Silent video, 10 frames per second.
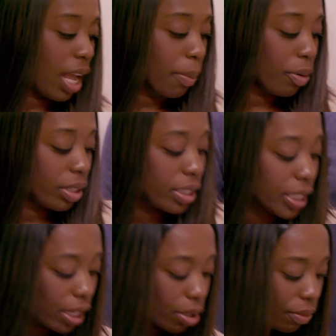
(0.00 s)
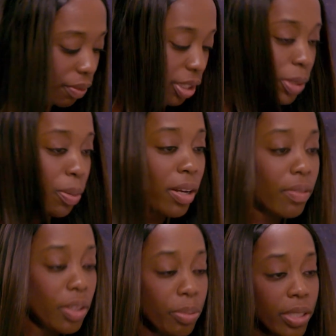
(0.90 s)
I'm going to take over this part
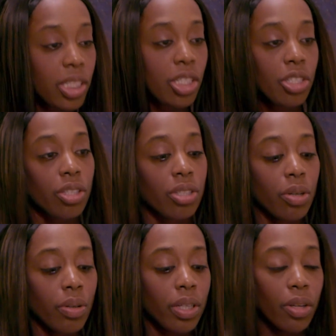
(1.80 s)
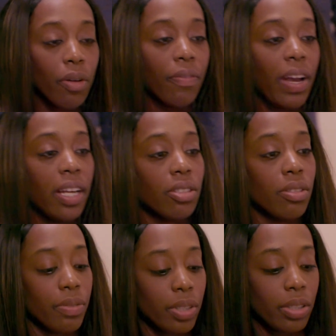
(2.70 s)
of the procedure so it can go
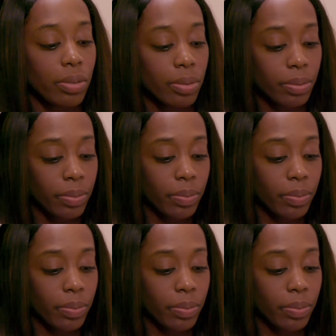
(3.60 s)
faster for you.